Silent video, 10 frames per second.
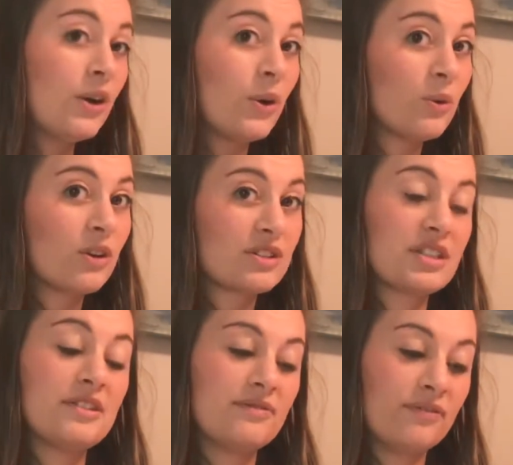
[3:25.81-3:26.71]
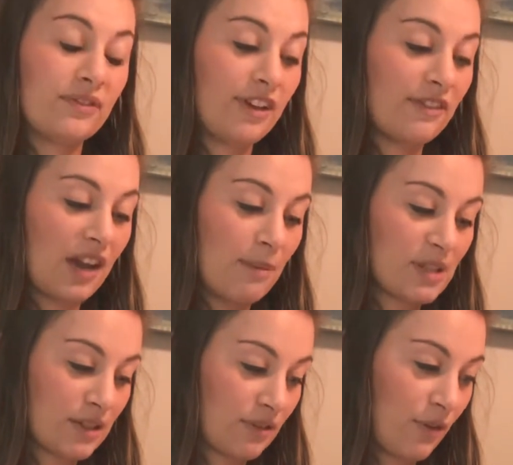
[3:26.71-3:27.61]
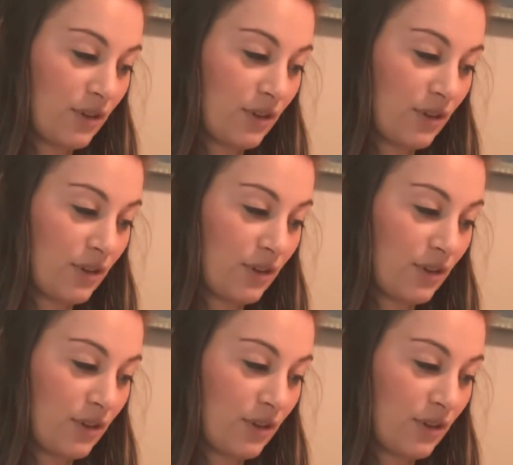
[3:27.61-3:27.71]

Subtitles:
or just 5 times in a row